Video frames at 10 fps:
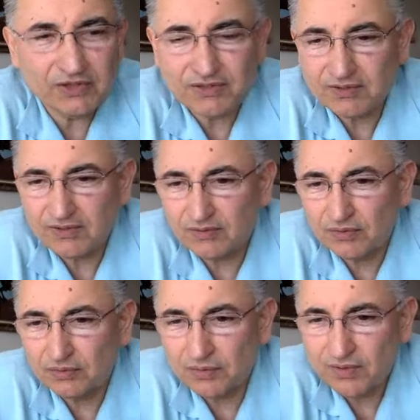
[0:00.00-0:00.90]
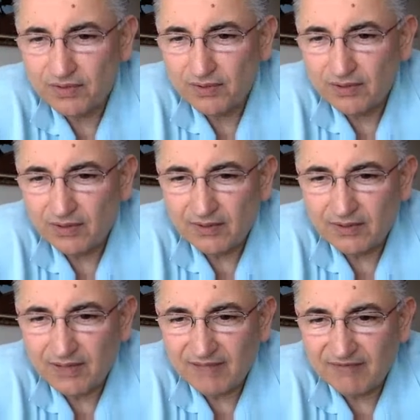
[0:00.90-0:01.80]
just to
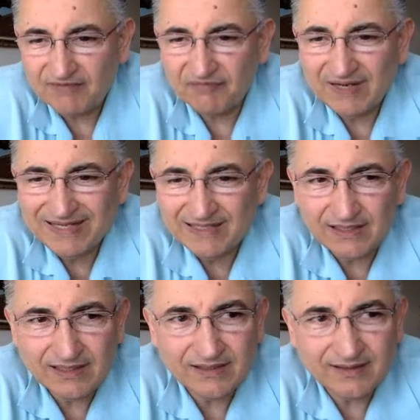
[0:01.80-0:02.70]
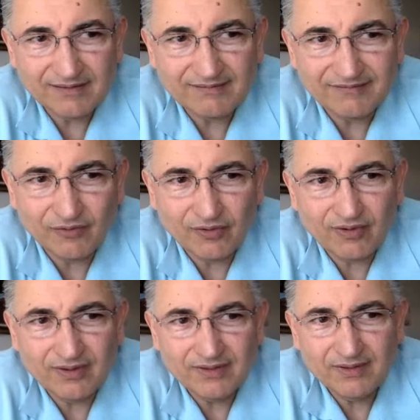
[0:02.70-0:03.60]
uh, have a fling uh,
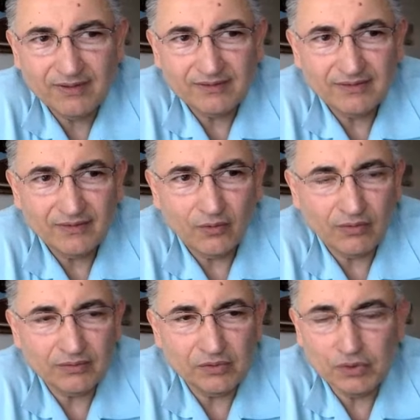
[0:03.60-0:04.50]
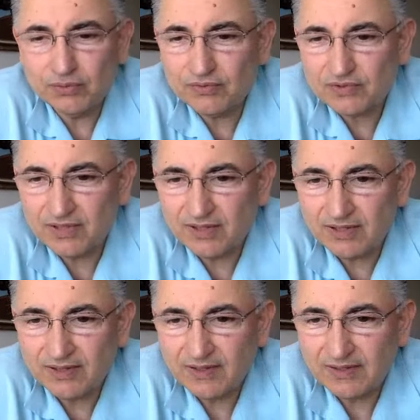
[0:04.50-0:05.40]
for or use
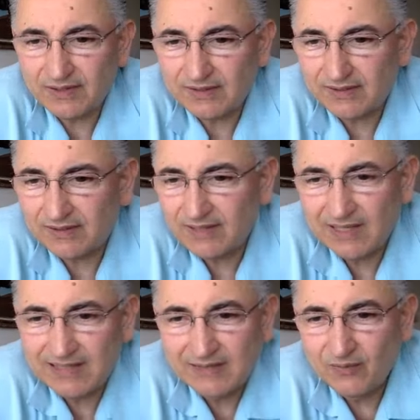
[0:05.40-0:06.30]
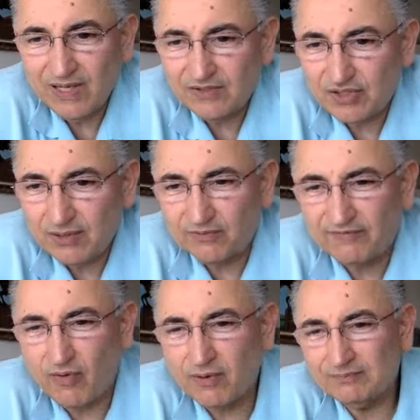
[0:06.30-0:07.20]
her in any way, shape, or
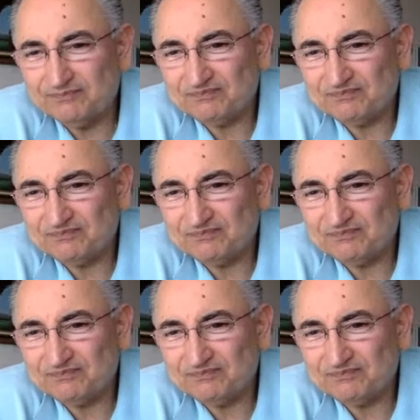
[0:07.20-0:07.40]
form.